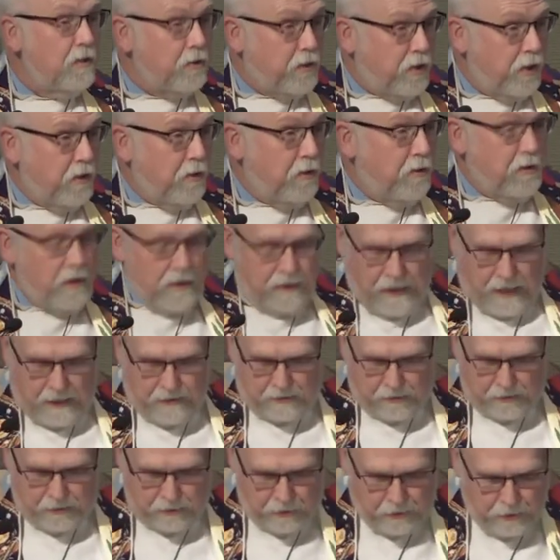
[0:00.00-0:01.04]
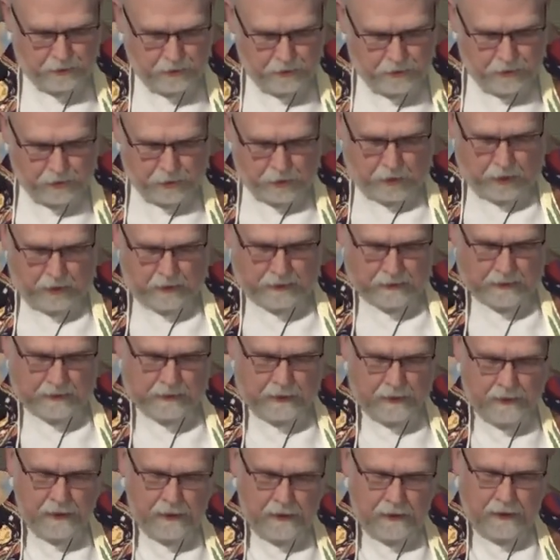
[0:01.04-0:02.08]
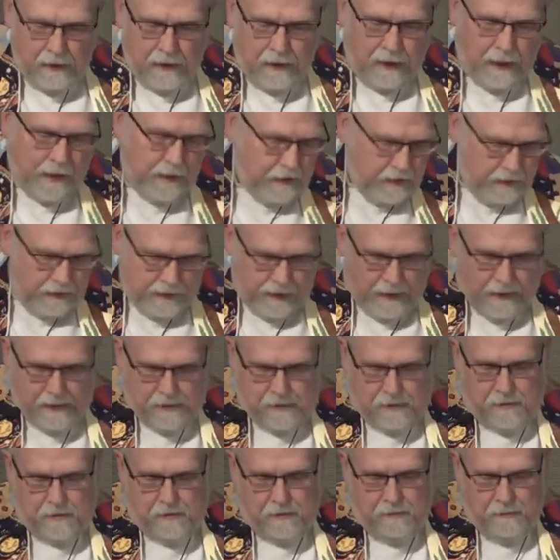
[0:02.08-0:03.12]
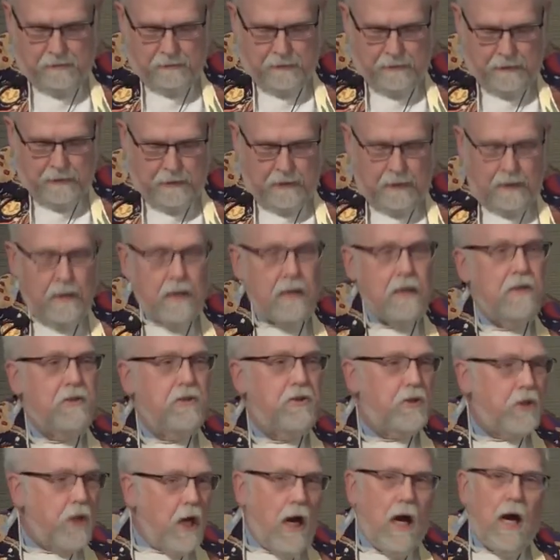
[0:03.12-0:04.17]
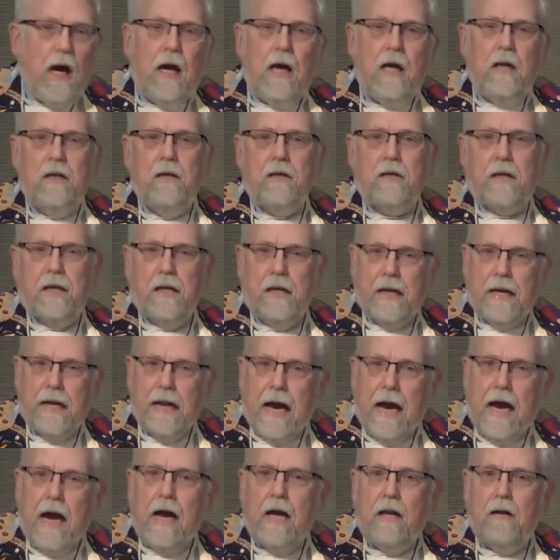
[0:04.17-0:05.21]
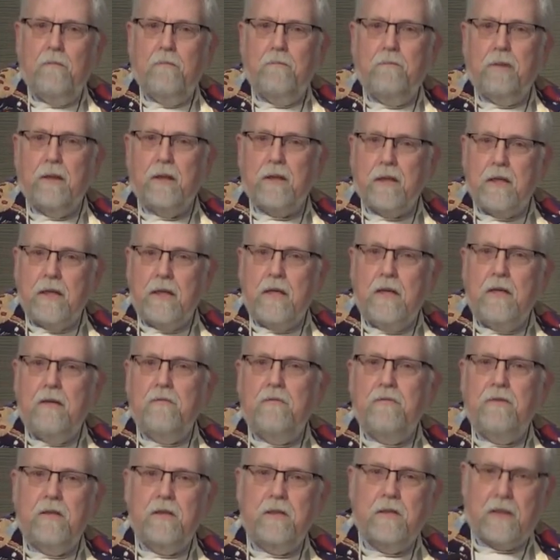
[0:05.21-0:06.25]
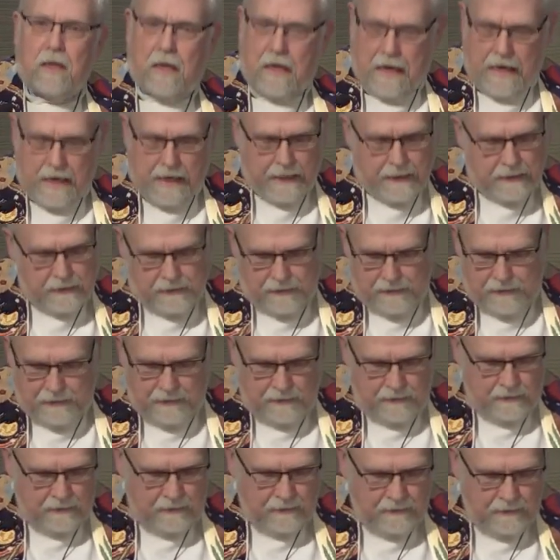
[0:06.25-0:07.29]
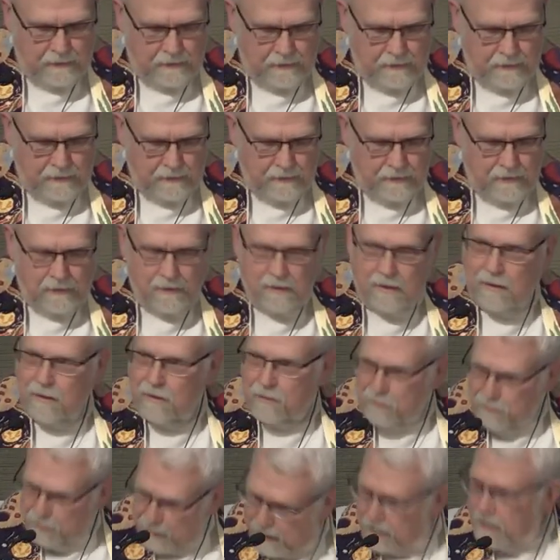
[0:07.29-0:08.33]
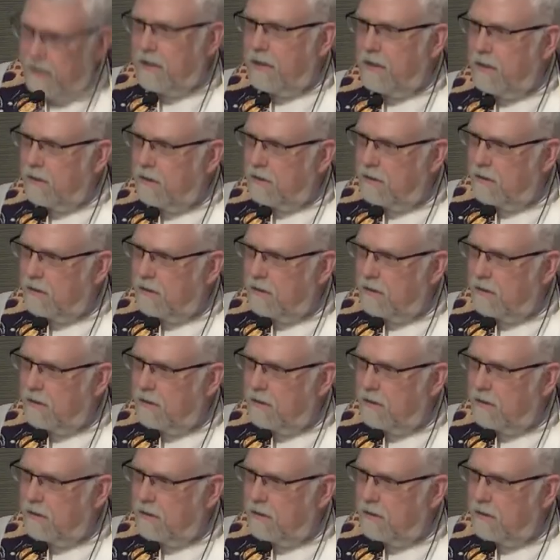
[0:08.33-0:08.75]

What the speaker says: to the desert, to the Jordan, and he does. And John cannot believe his eyes. Really?